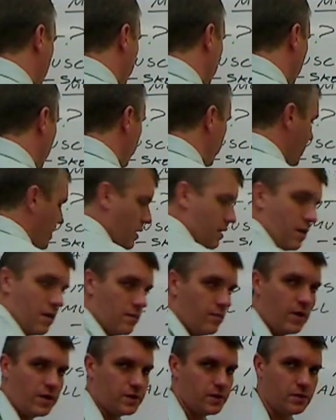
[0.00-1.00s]
and then pick
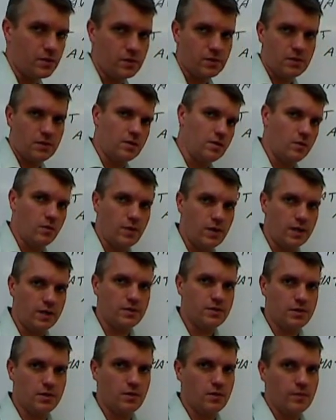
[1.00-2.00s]
your muscles that you want
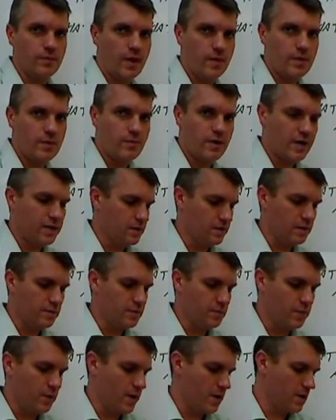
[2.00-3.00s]
to do, maybe
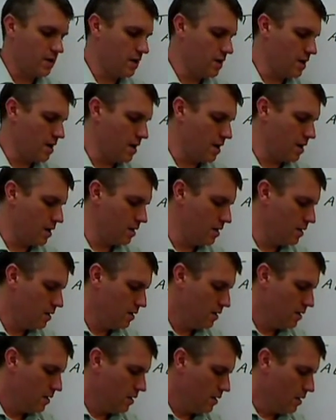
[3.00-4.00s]
biceps brachii,
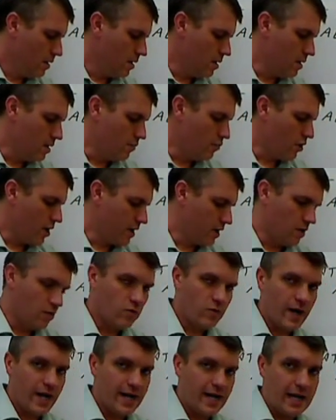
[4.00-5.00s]
uh,
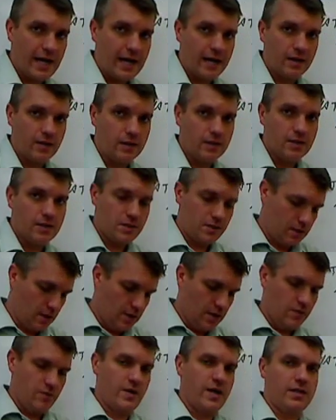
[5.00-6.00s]
brachioradialis,
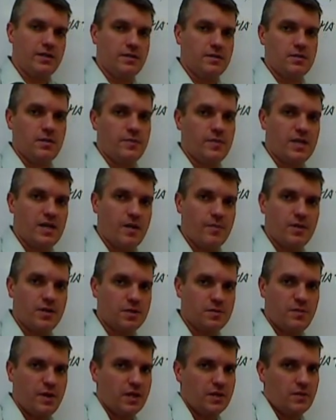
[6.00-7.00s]
rectus
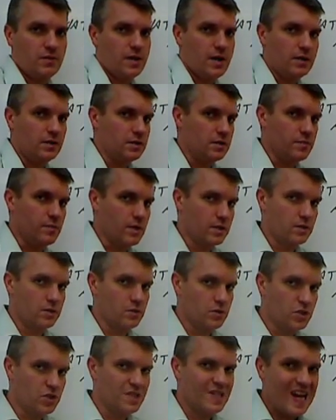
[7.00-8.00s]
abdominis, pectoralis
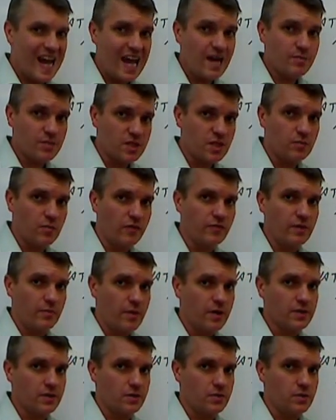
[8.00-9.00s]
muscles. Just name some of the
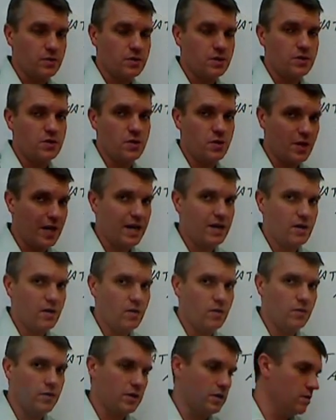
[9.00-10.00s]
muscles so that I
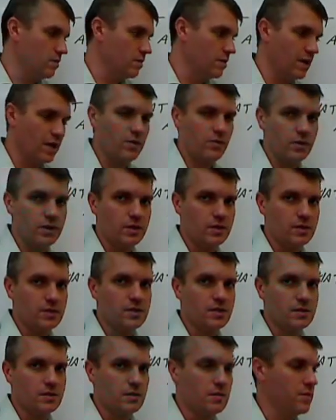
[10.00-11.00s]
know that you get what this
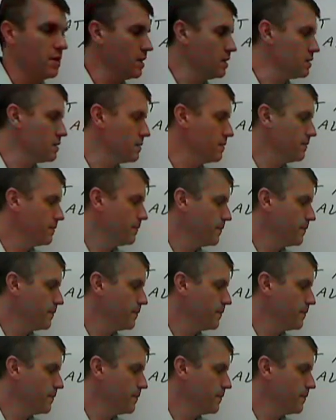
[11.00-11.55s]
system is.